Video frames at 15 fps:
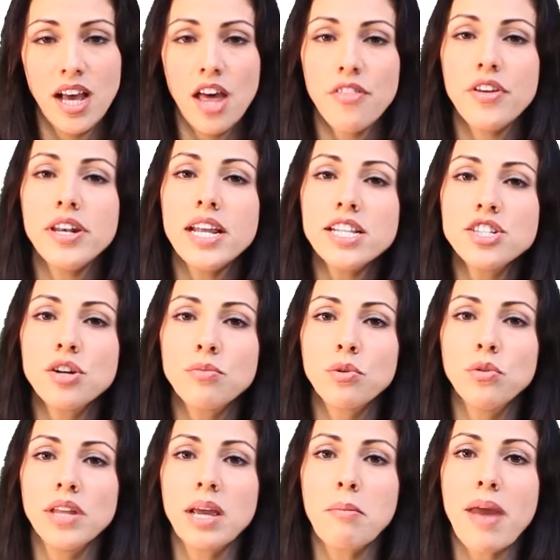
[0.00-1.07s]
The NHTSA
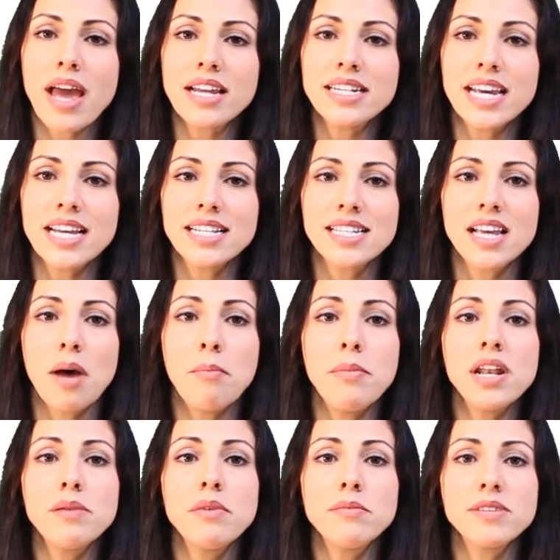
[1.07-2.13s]
ruling mandates a
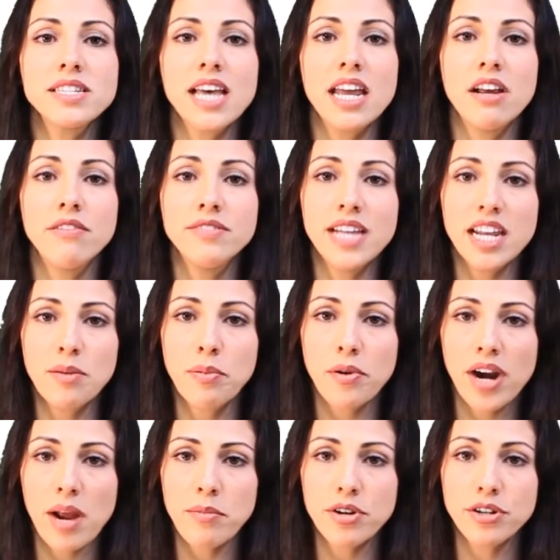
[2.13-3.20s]
minimum set of data
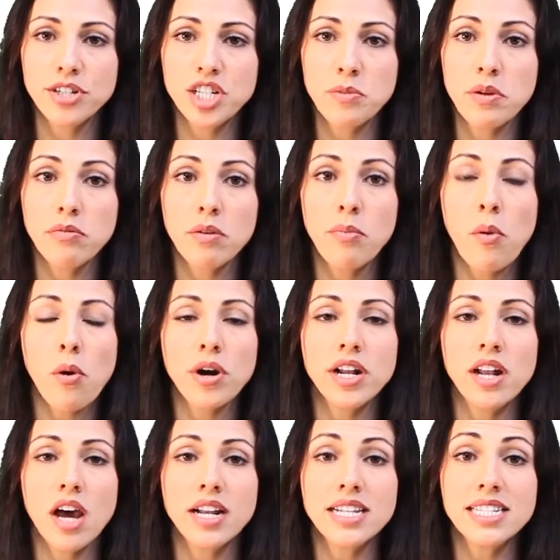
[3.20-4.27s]
parameters to be reported
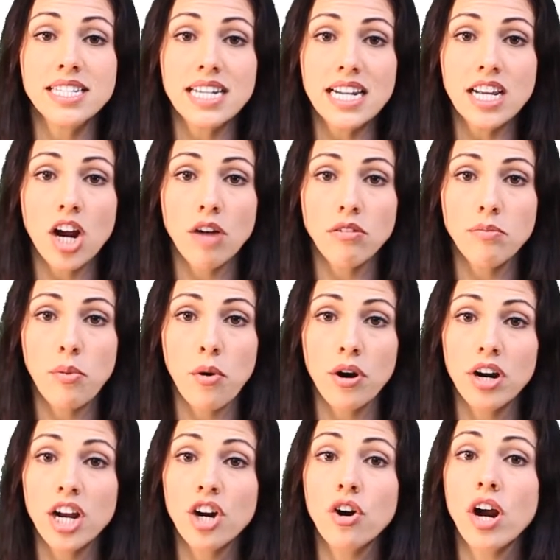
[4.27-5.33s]
on a CDR
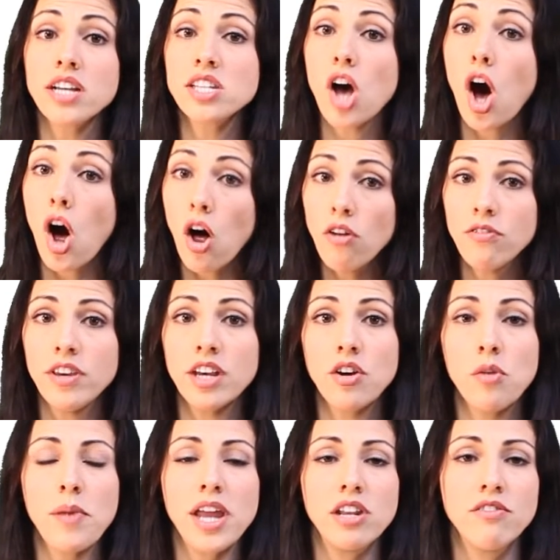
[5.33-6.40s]
report across all
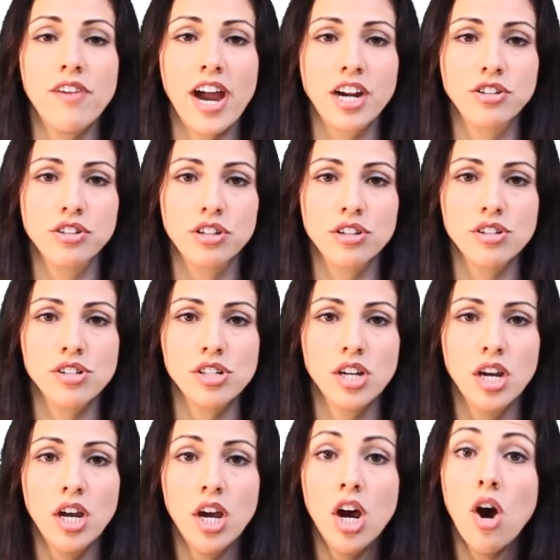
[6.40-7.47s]
vehicle manufacturers.
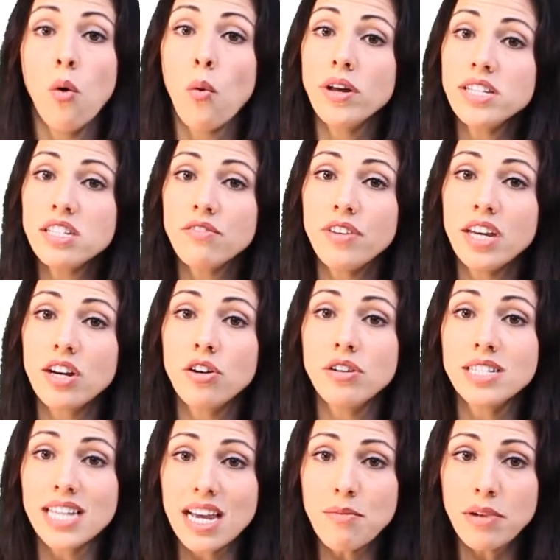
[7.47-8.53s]
Once the vehicle
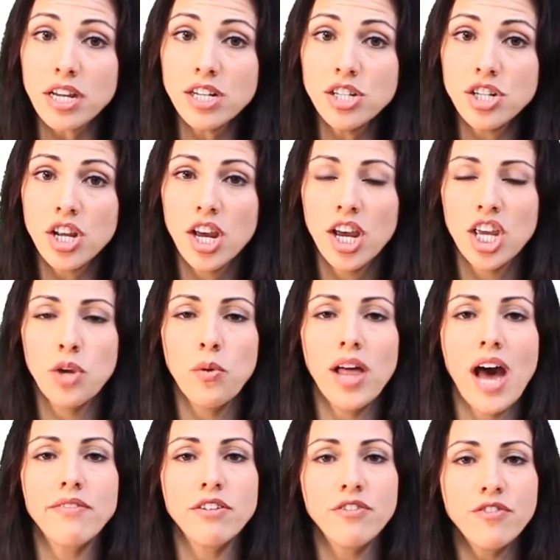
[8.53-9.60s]
is imaged, you will
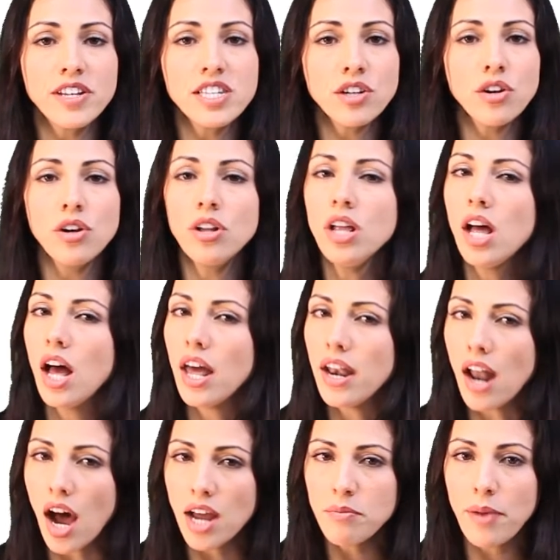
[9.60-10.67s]
have a physical,
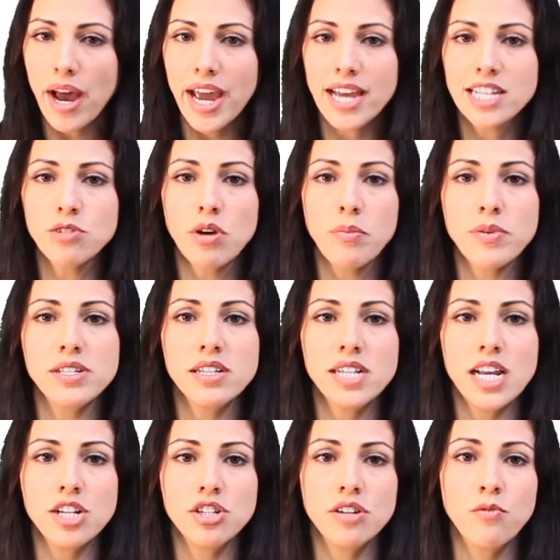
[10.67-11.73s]
non-biased
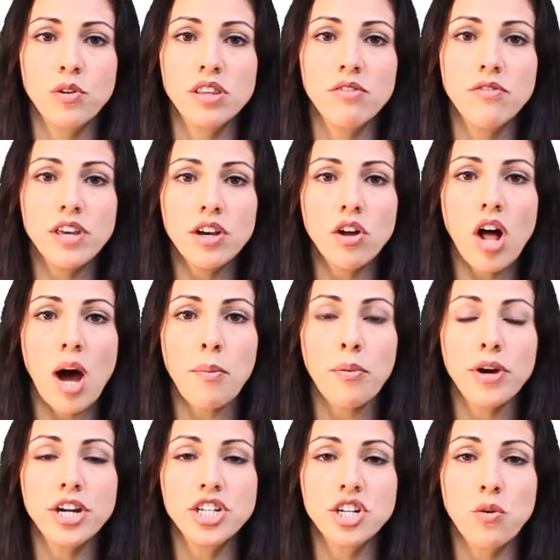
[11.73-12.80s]
representation of what the vehicle
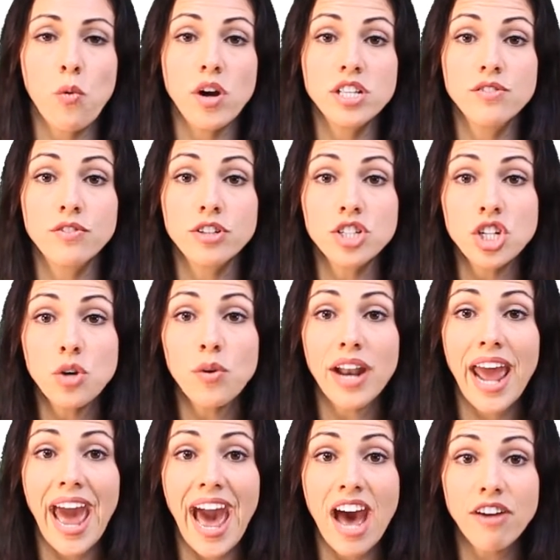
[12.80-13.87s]
operation was for
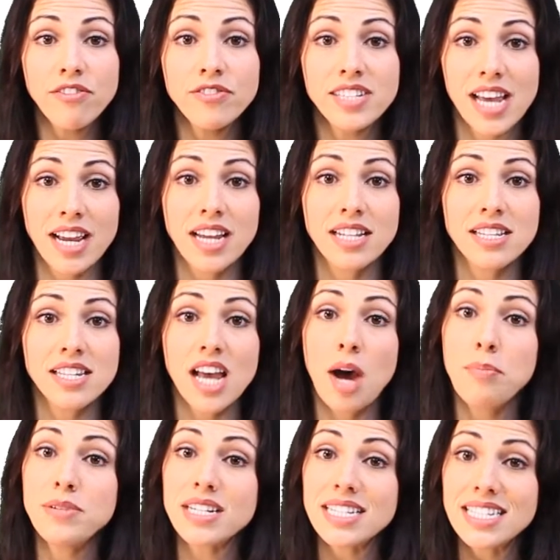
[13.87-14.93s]
2.5 seconds
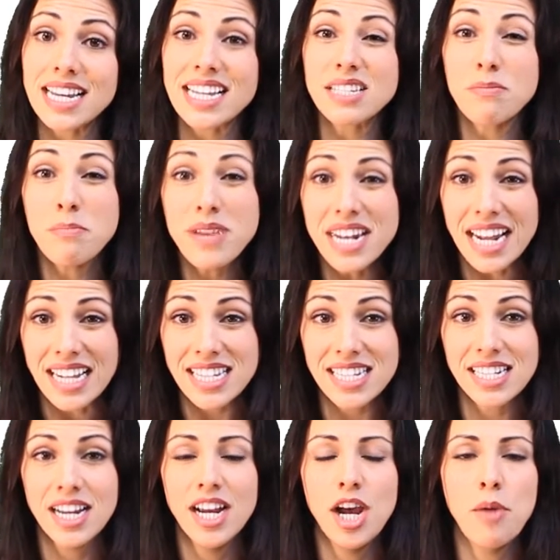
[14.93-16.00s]
up to 6
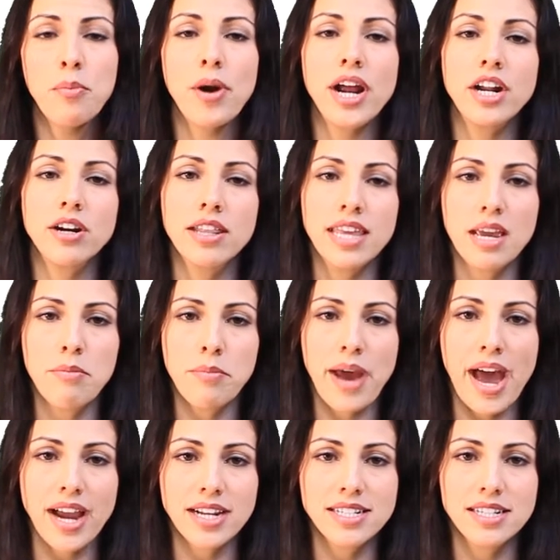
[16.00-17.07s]
minutes prior to the
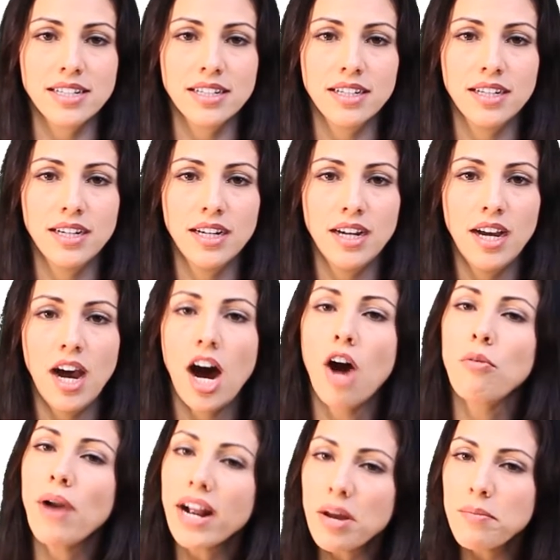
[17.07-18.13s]
impact.
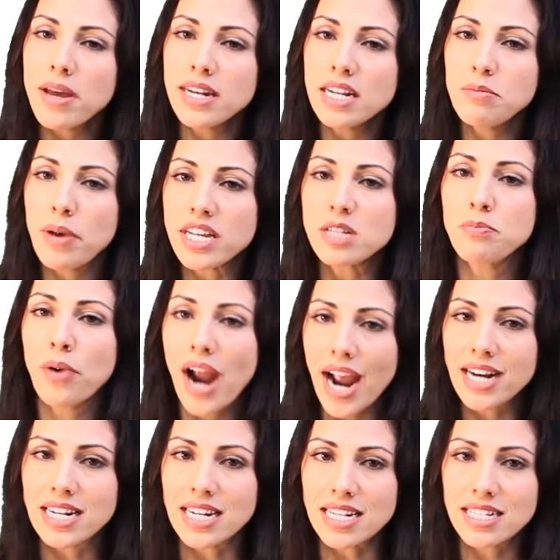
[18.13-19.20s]
A recommended best
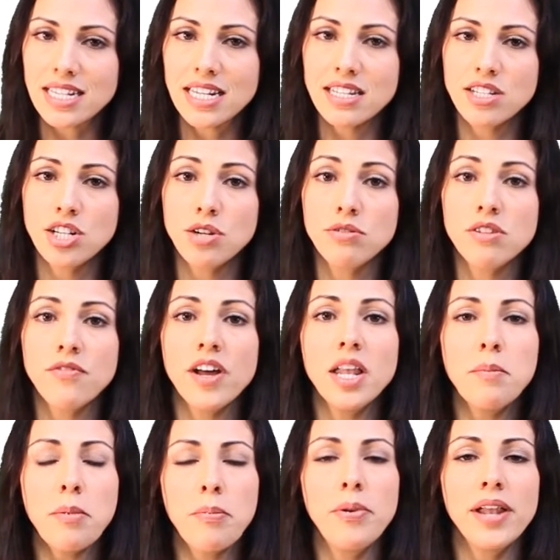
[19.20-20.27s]
practice is to
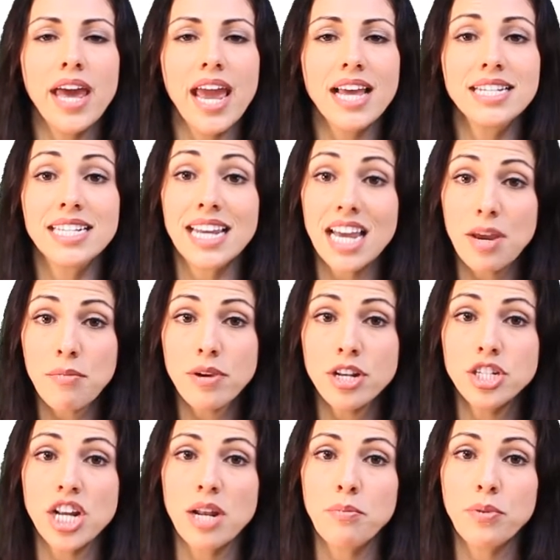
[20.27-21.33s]
develop a plan to
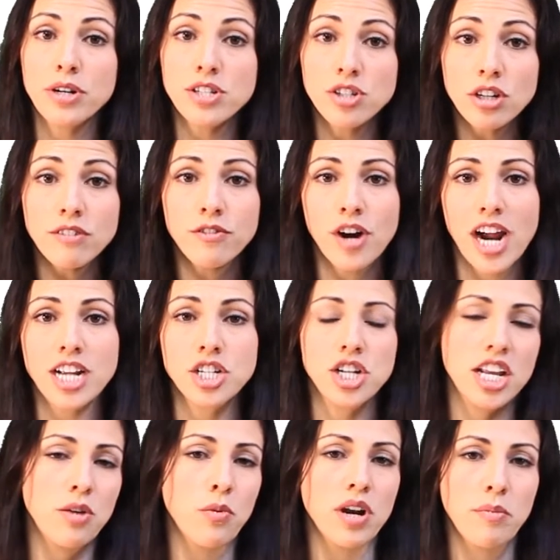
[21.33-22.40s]
image and preserve crash
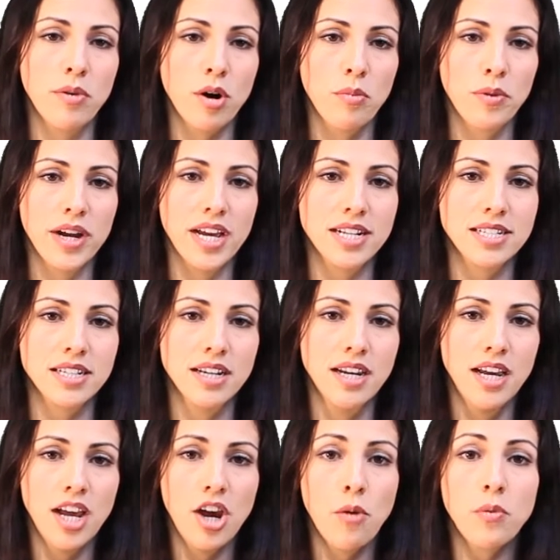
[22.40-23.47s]
data when appropriate.
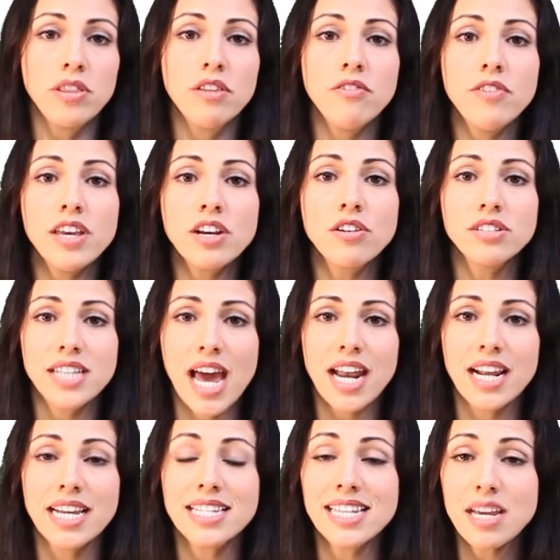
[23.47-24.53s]
When the vehicle
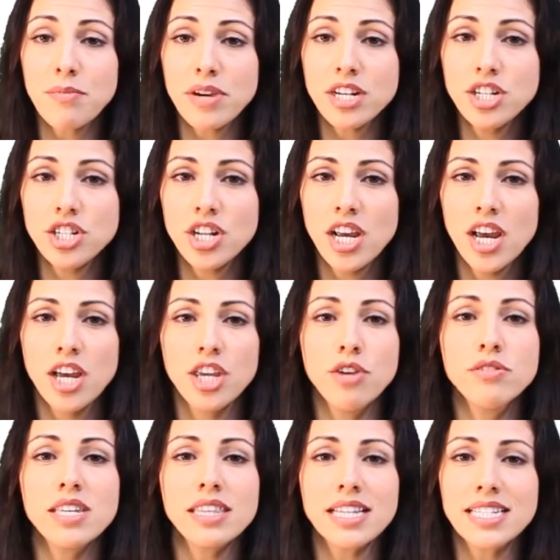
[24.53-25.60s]
data is imaged,
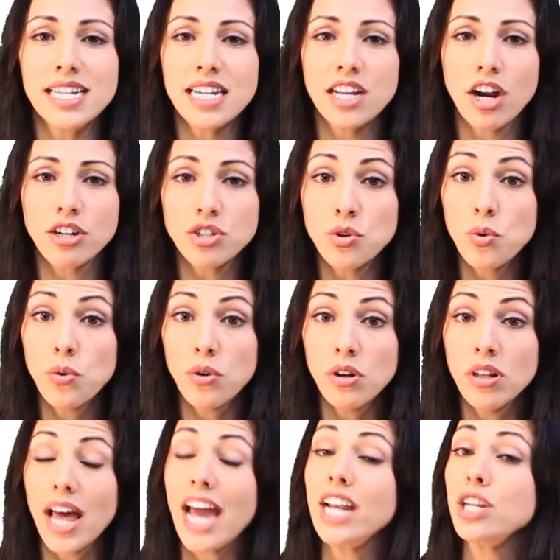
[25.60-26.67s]
using the CDR
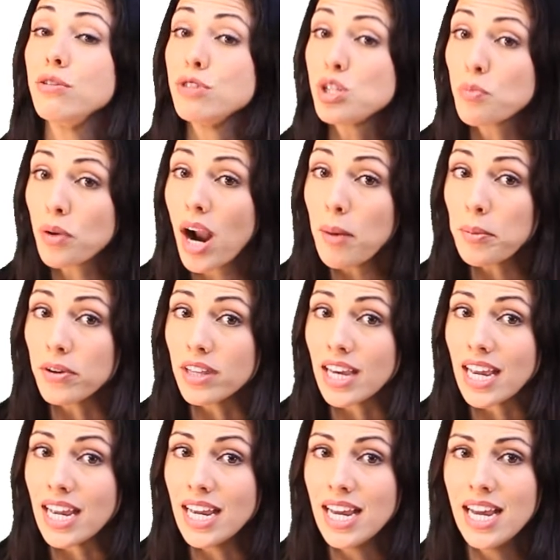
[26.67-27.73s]
tool and used
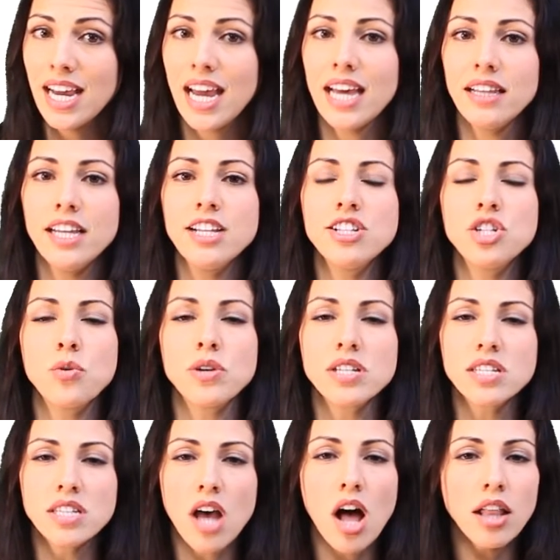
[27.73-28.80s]
properly, it leads to a
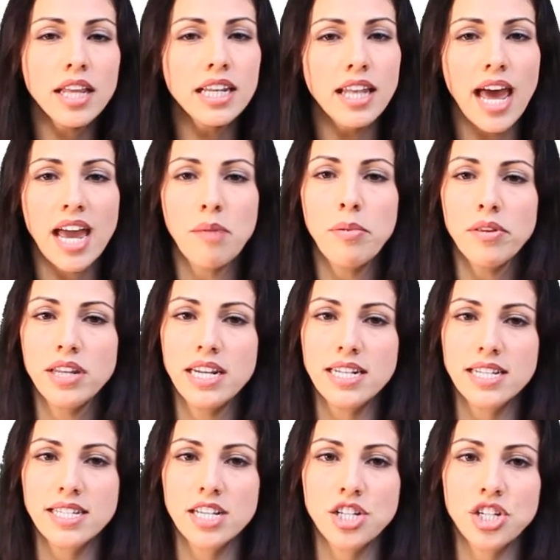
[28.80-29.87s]
solid liability
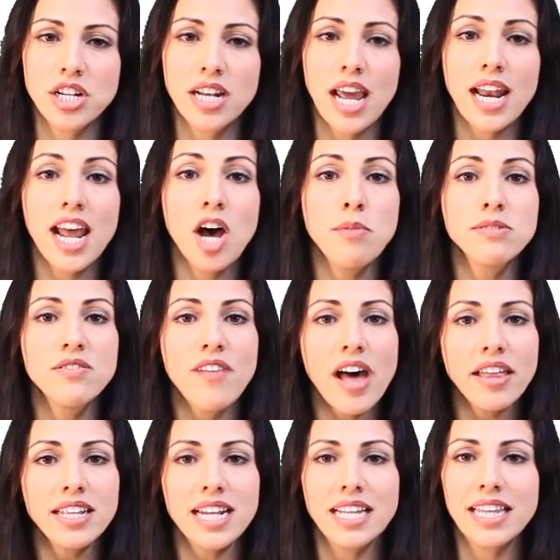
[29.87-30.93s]
decision and helps
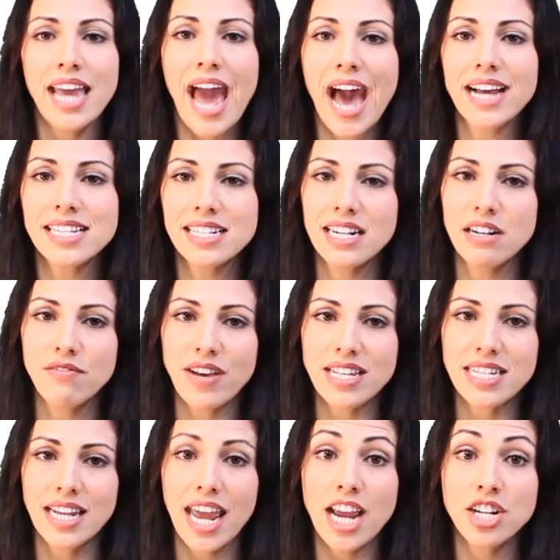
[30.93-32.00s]
validate the accident
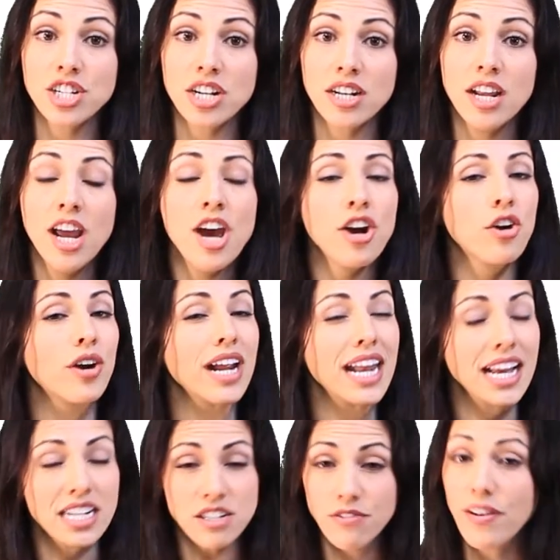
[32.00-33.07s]
investigation,
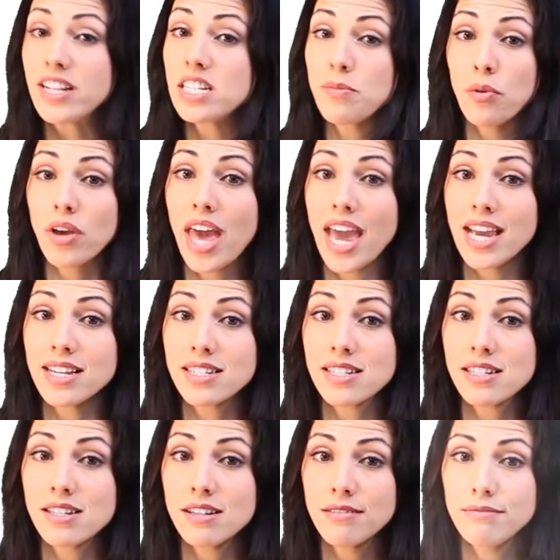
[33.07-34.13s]
creating a defensible
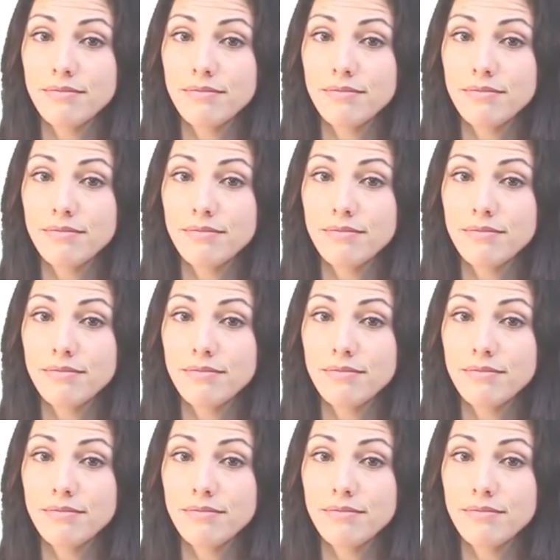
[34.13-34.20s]
case.